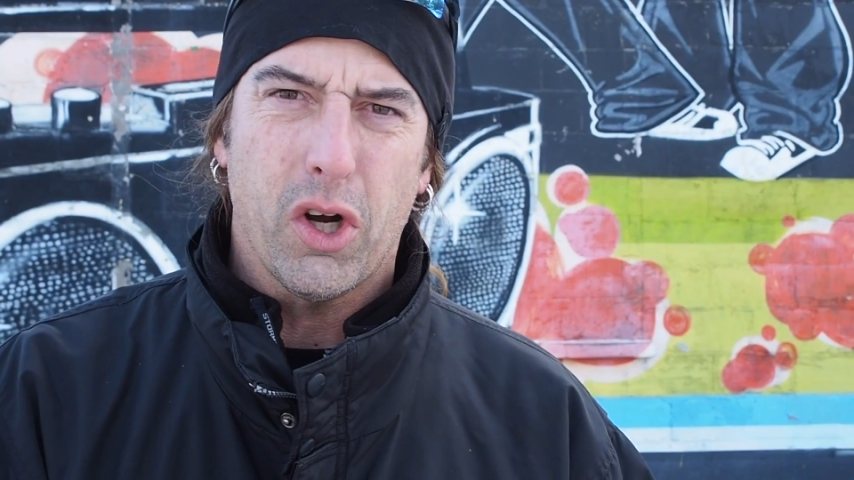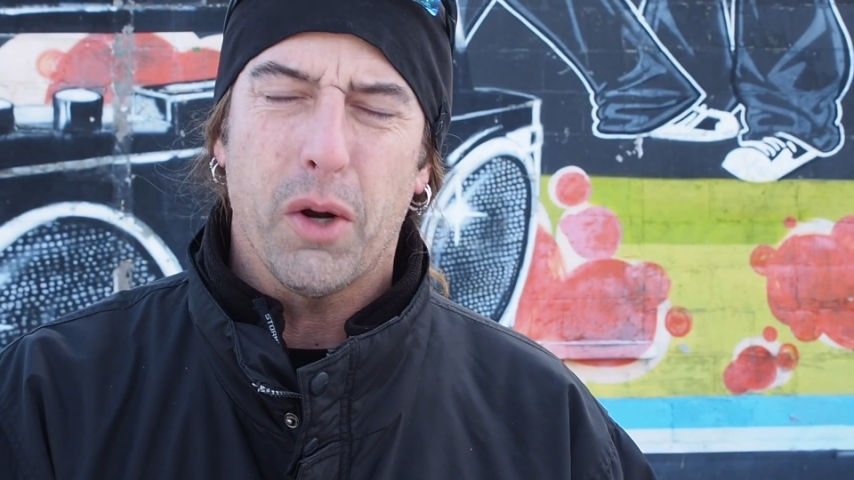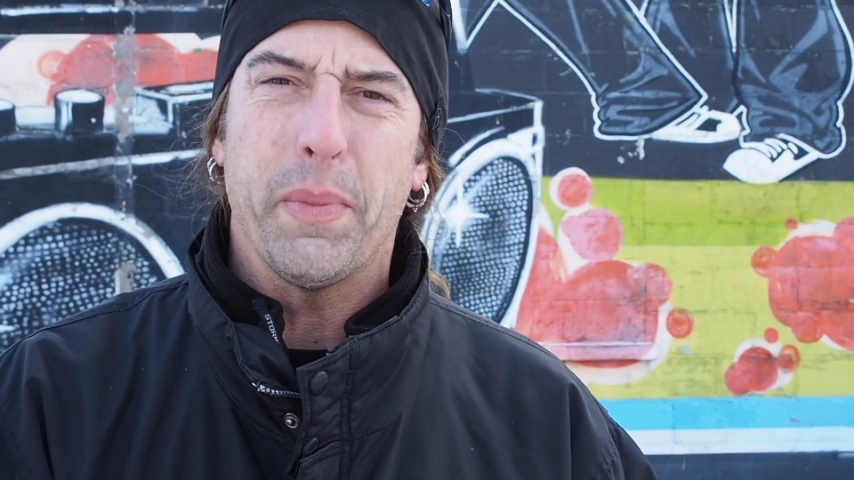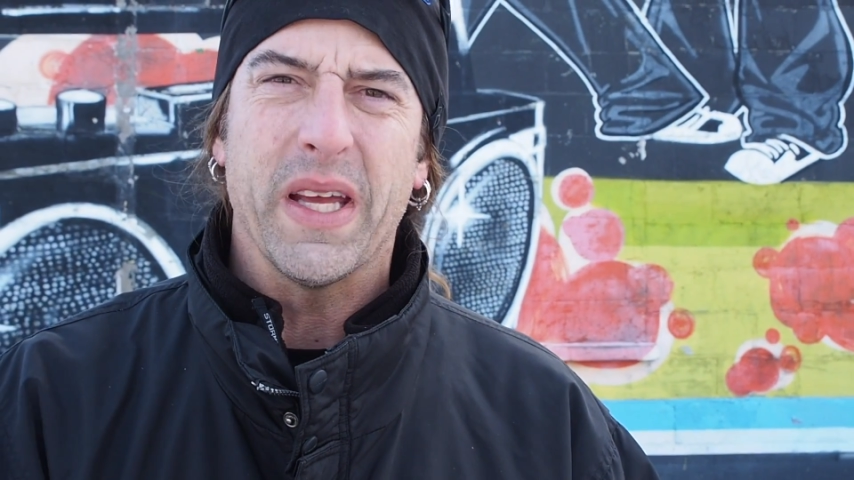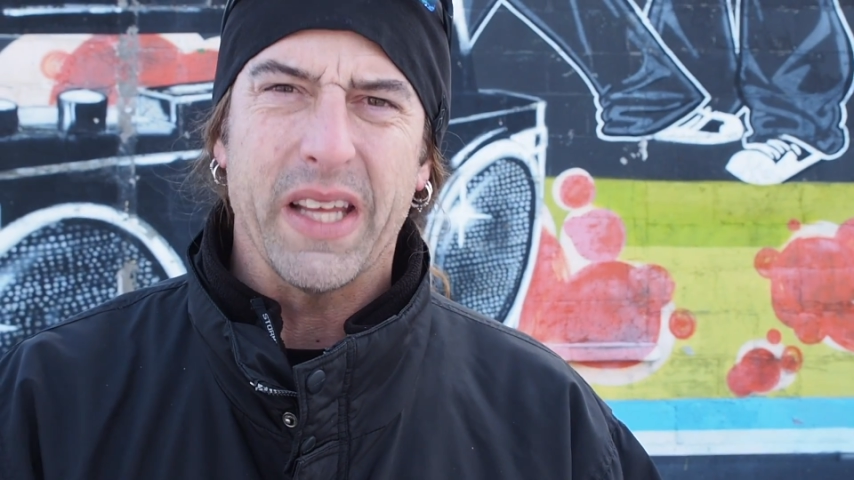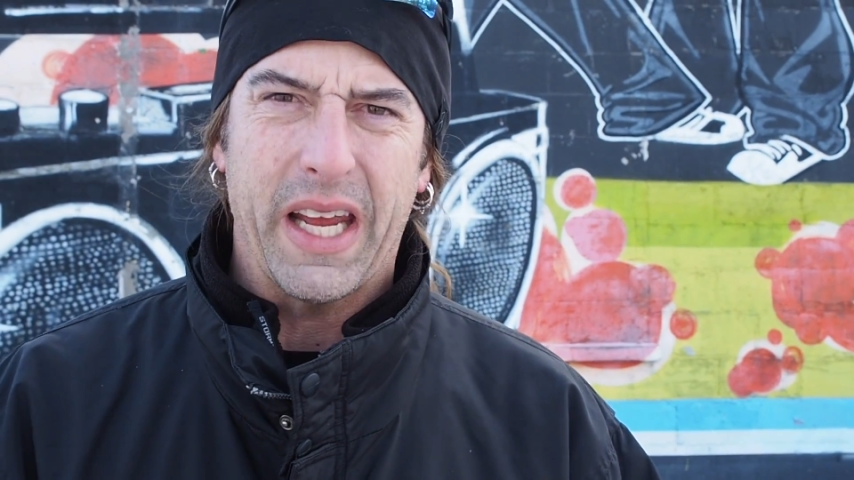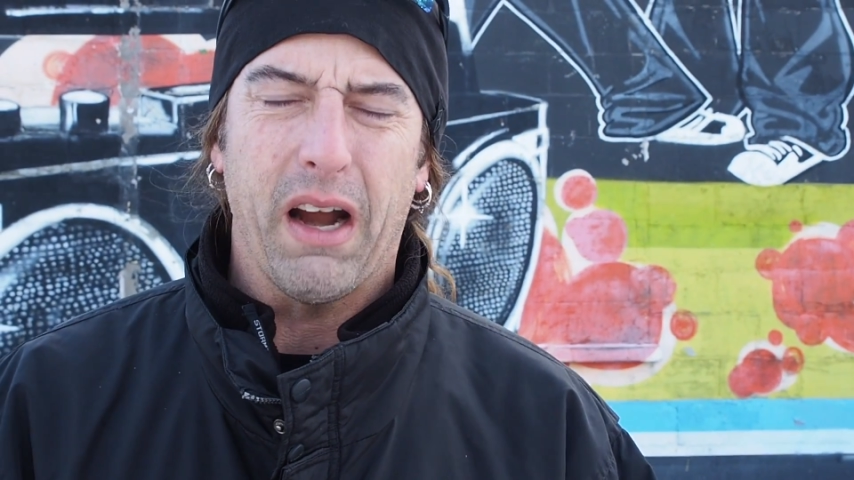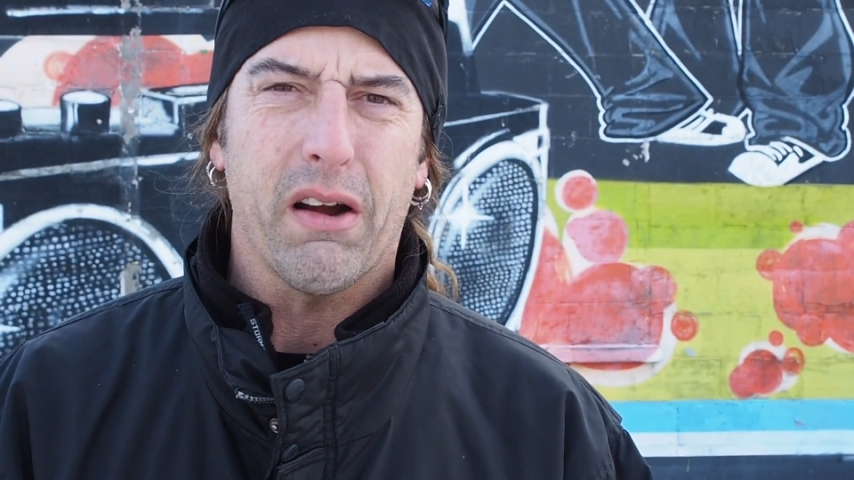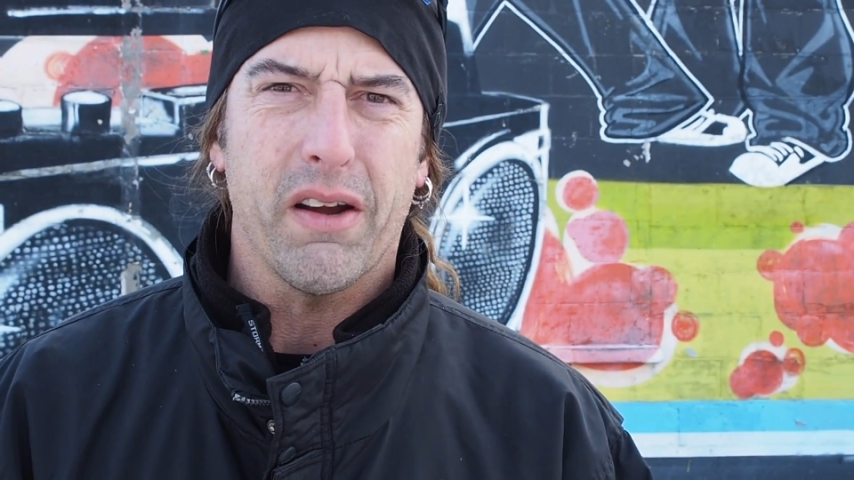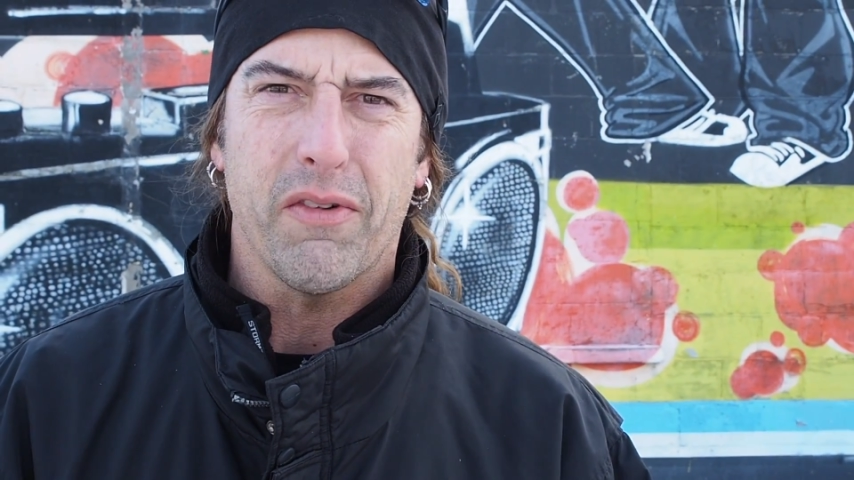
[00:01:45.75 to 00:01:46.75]
her being the
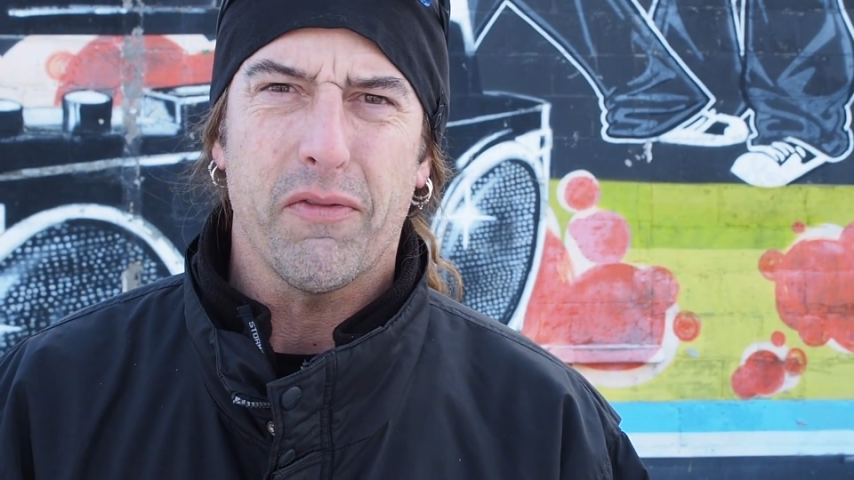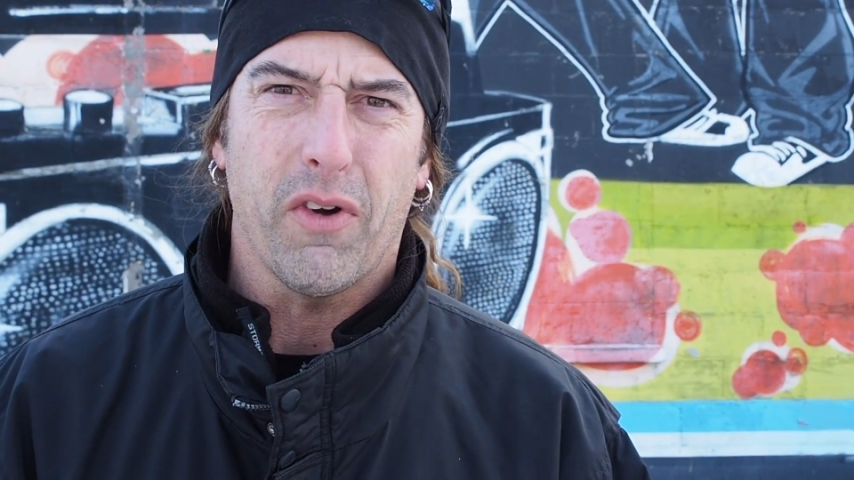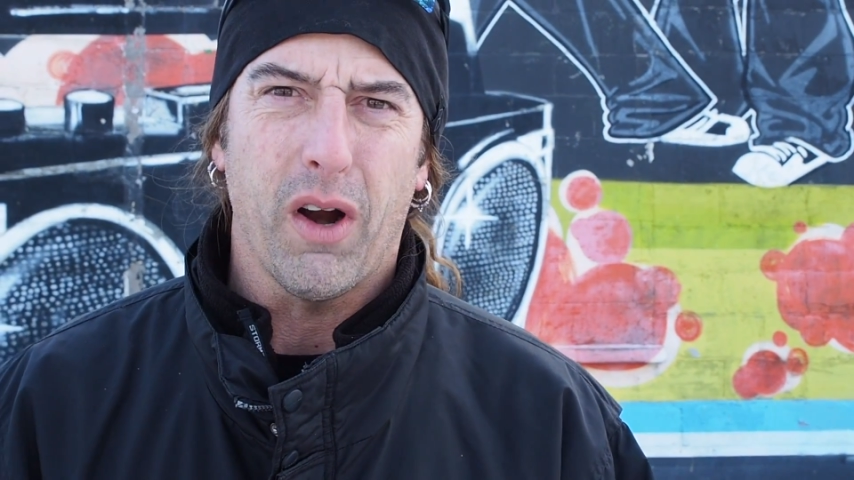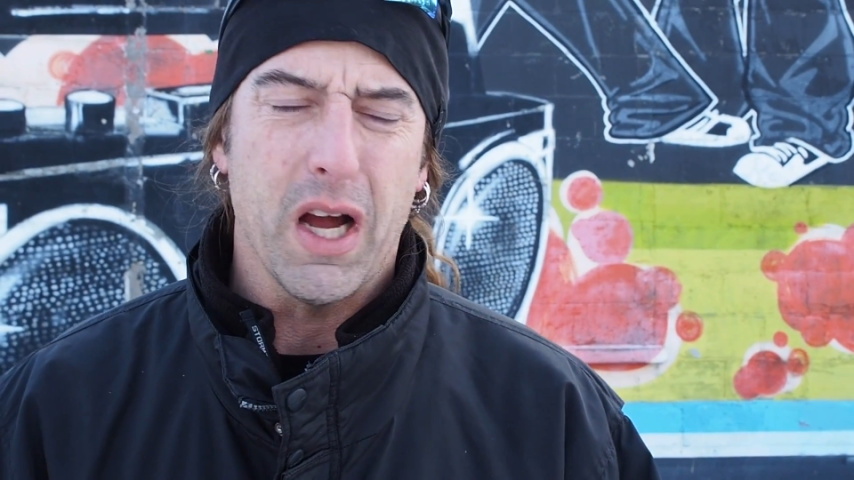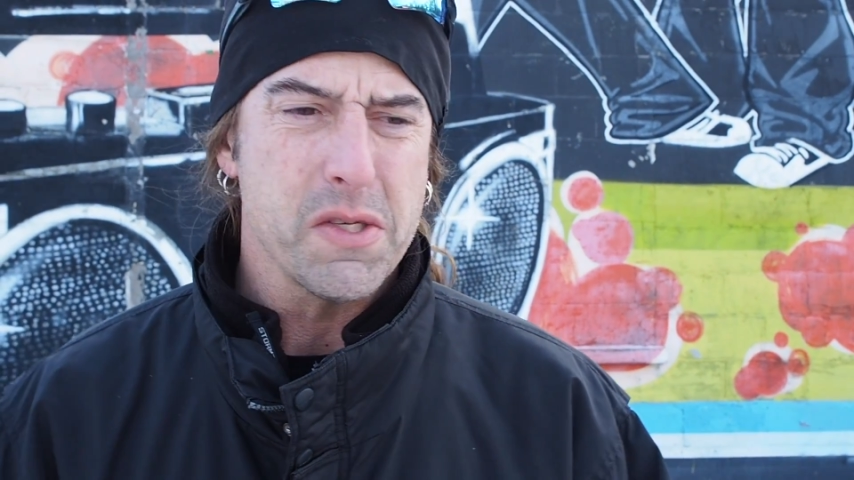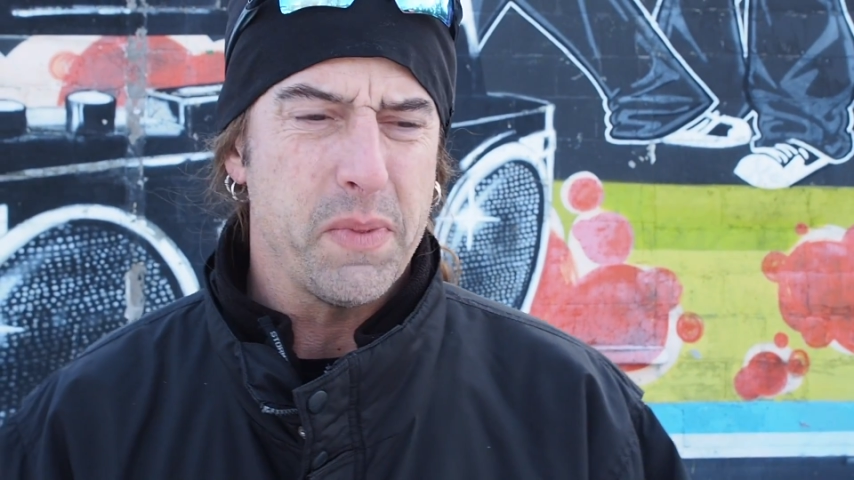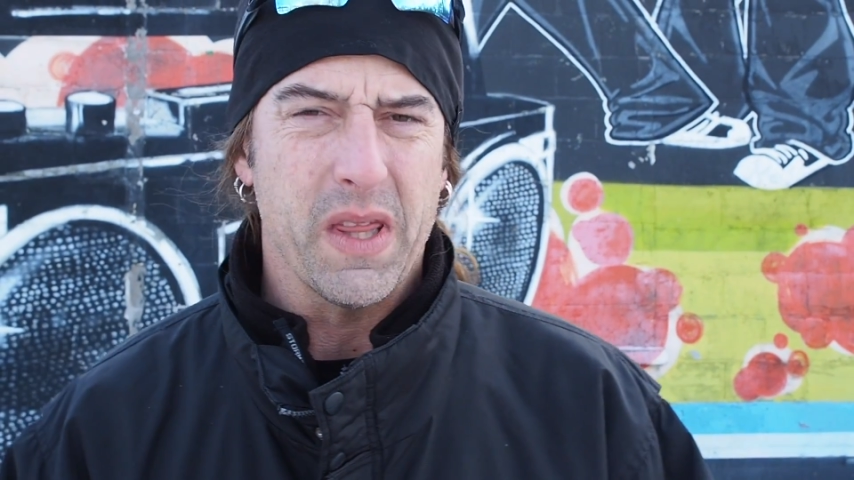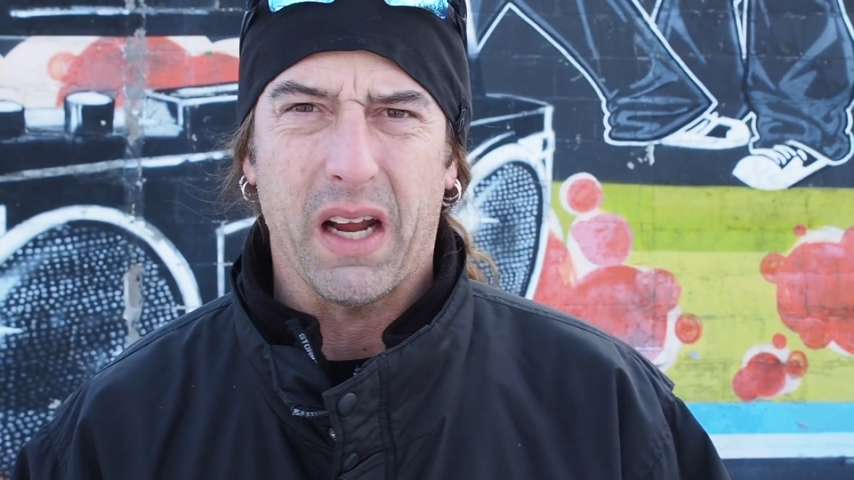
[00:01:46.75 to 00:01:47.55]
caregiver for her husband,